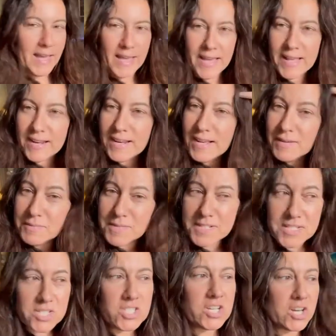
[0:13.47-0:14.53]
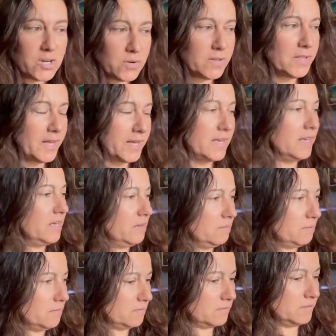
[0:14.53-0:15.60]
and I'm going to show like
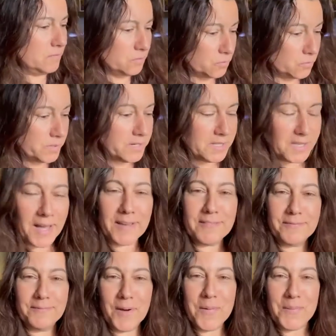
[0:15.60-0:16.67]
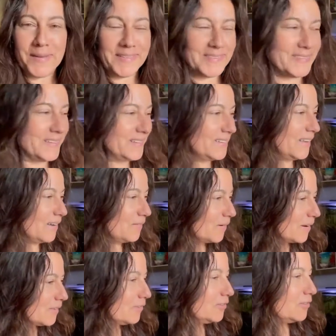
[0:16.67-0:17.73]
some real life moments, and I
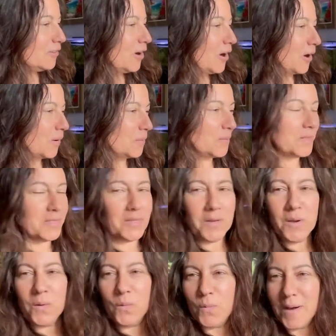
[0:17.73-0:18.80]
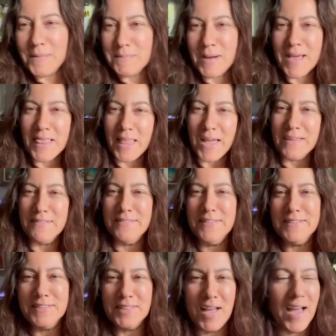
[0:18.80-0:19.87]
want to start with what my life
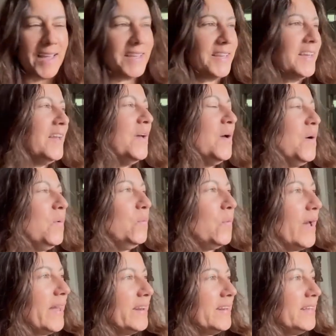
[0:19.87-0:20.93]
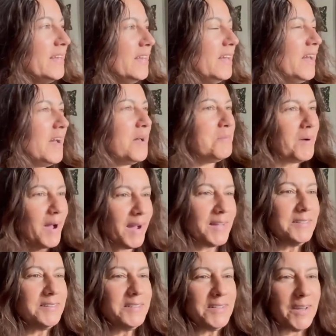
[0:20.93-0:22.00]
is like when I'm
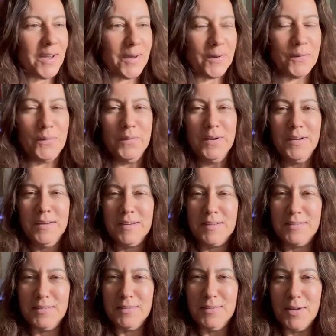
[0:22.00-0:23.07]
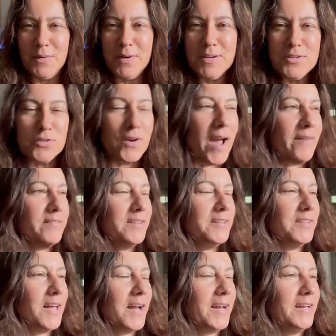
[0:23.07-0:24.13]
on the go, because you know I travel a
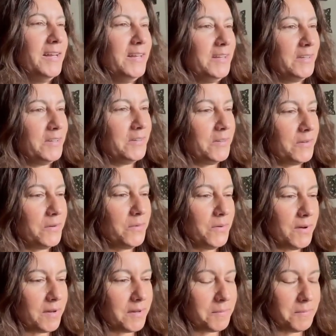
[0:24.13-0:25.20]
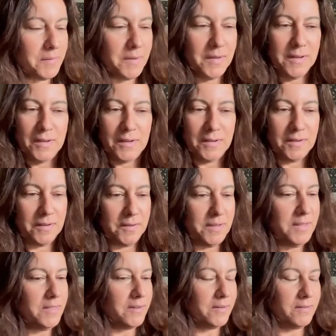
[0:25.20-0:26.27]
lot. You know I'm, you know,
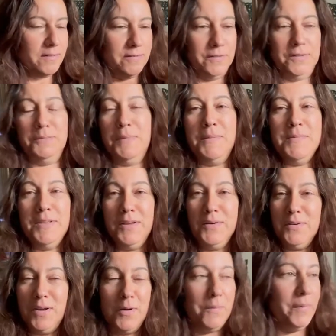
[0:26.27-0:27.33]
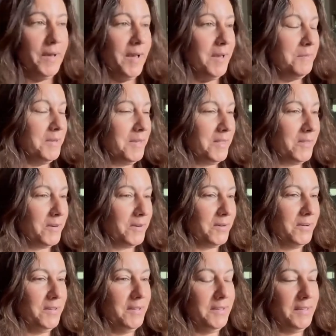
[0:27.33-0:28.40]
either, well, maybe you don't know, but I'm
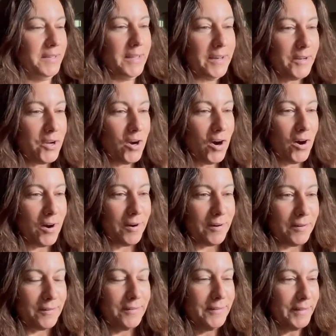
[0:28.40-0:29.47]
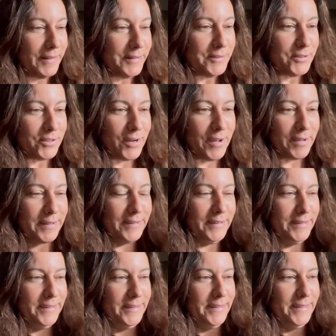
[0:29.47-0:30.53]
either in a car, in a truck,
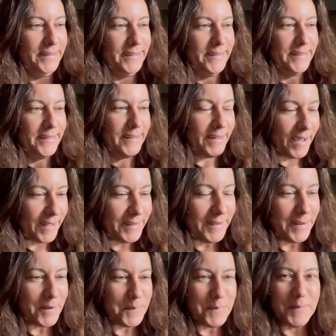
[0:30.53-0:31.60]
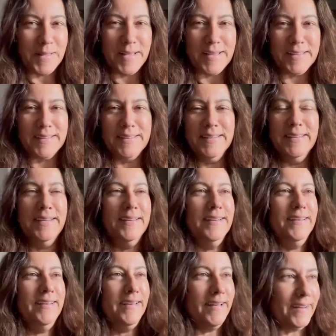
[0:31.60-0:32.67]
on an airplane,
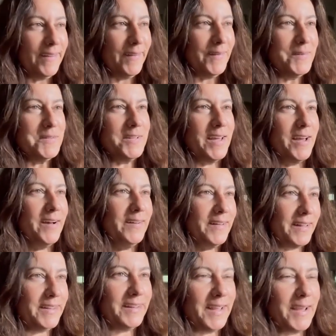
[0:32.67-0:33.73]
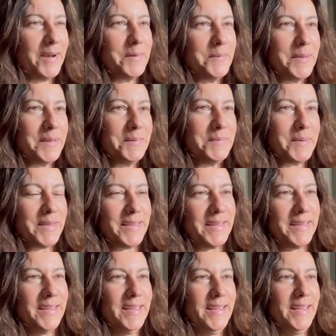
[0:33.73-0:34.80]
in a hotel, in an
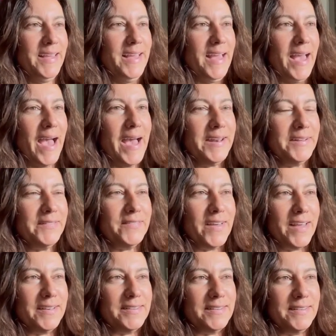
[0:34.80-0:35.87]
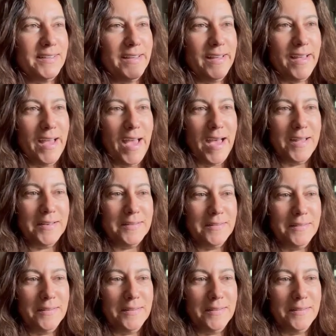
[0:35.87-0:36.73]
Airbnb, at an event, at